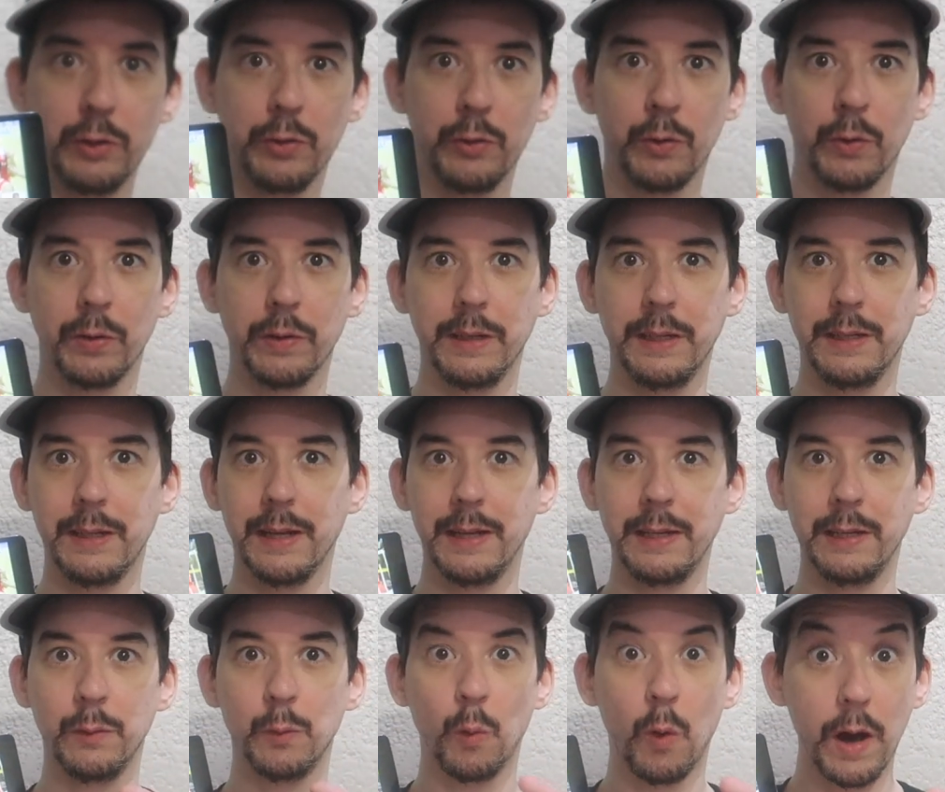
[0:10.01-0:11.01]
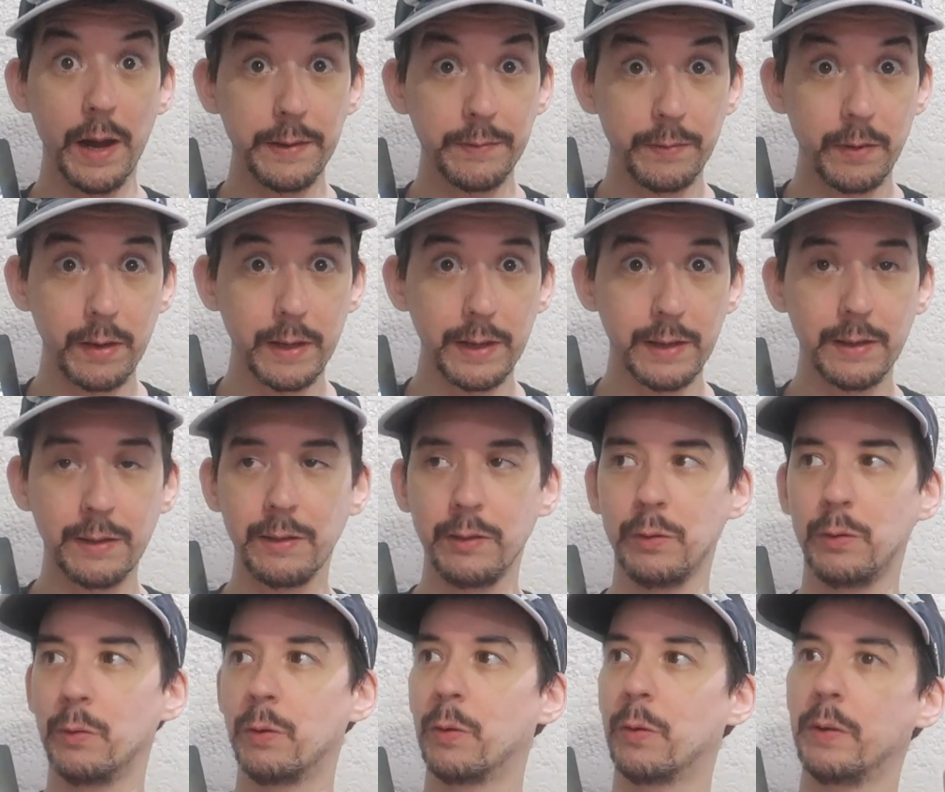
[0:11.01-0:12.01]
do not need any Wi-Fi, you
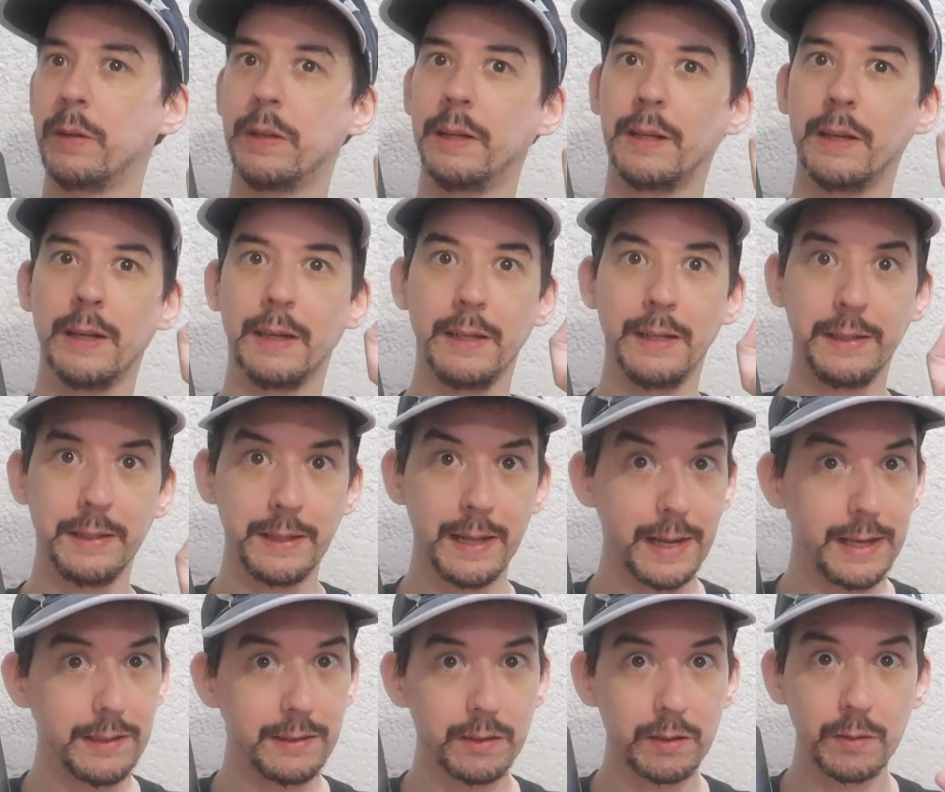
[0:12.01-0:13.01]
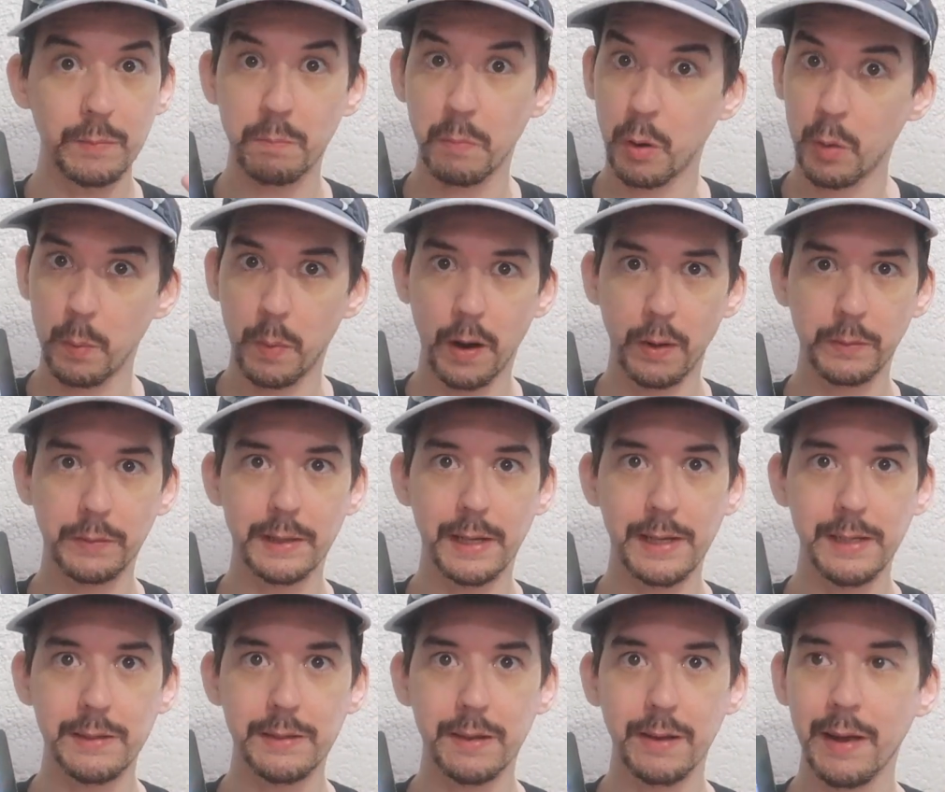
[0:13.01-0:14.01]
do not need any data, mobile
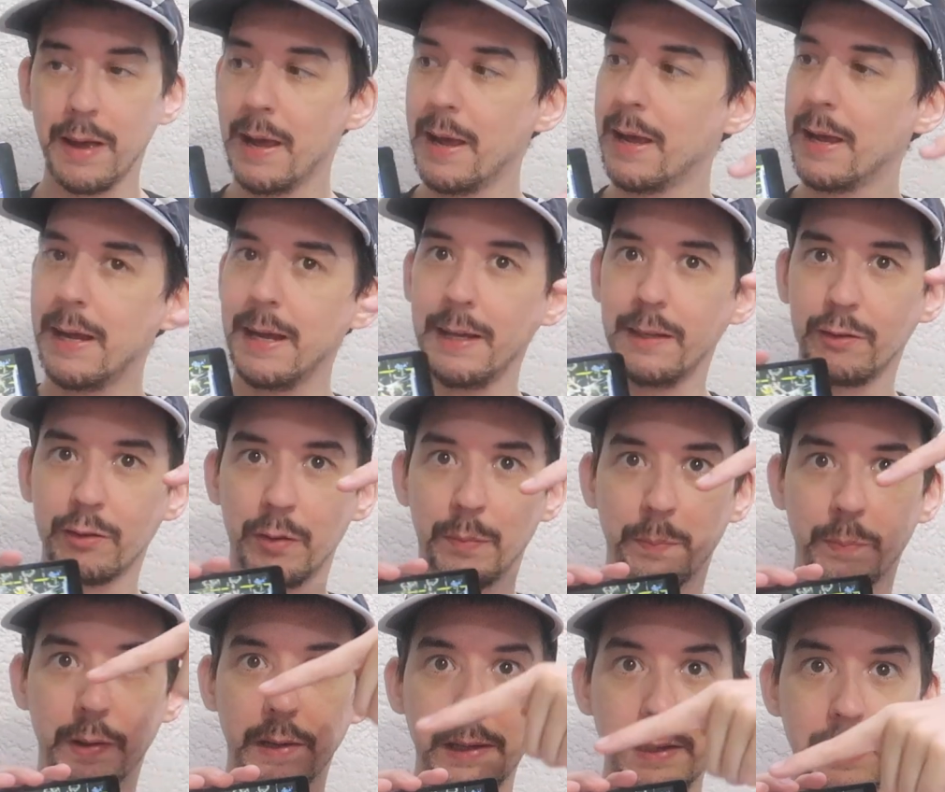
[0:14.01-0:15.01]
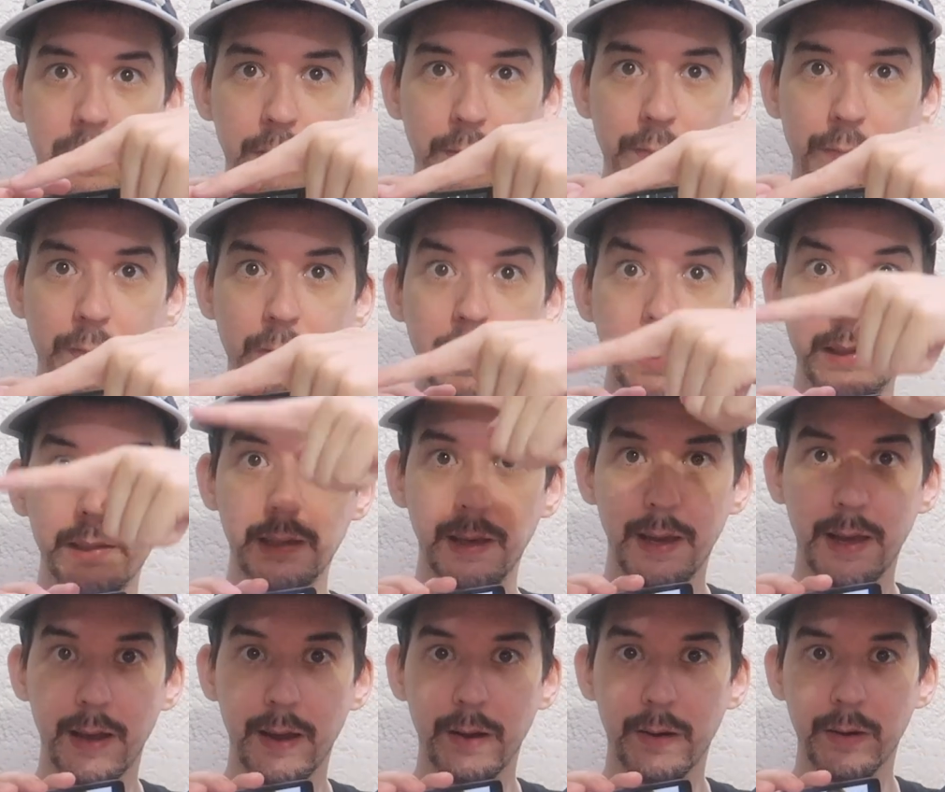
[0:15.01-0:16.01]
data. It's completely free to
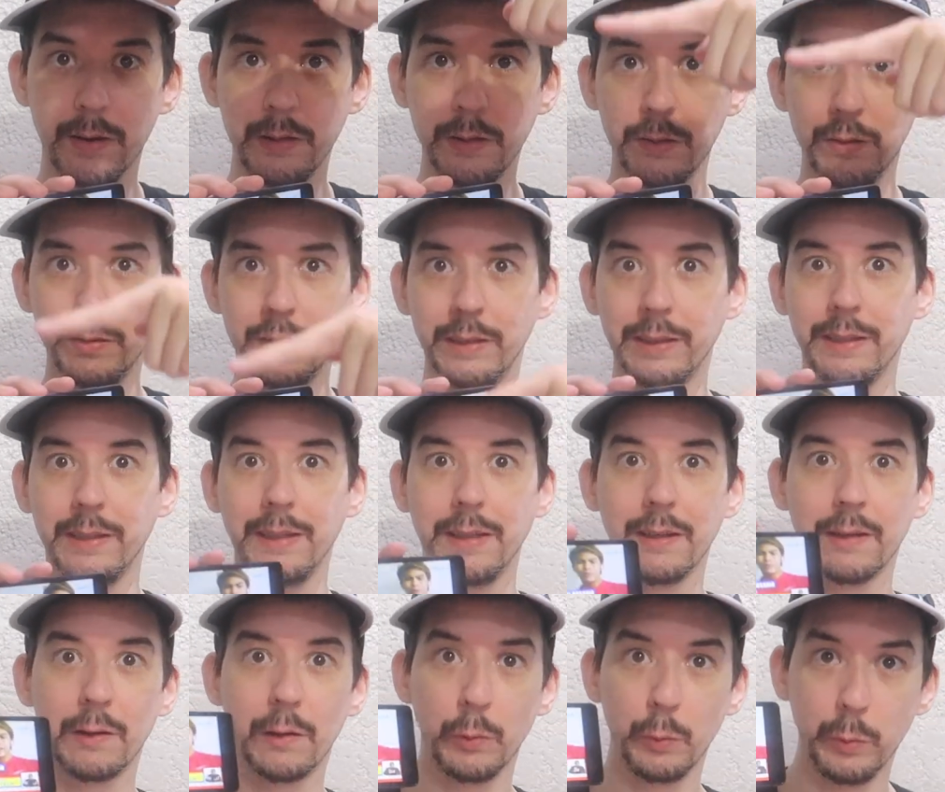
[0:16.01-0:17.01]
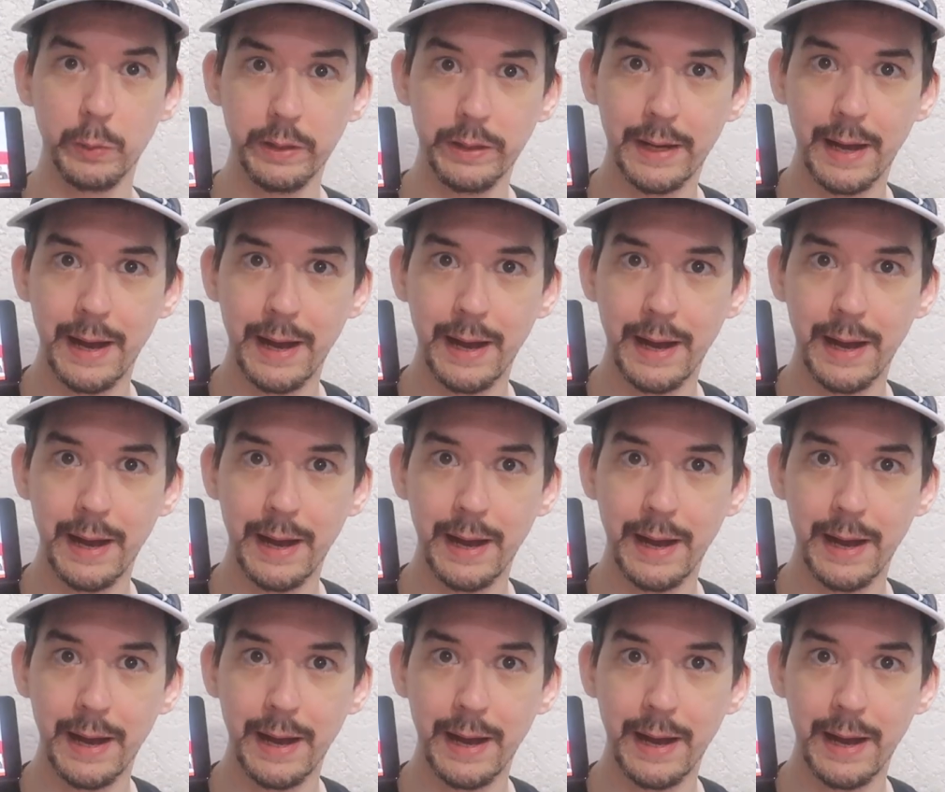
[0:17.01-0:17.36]
air using the included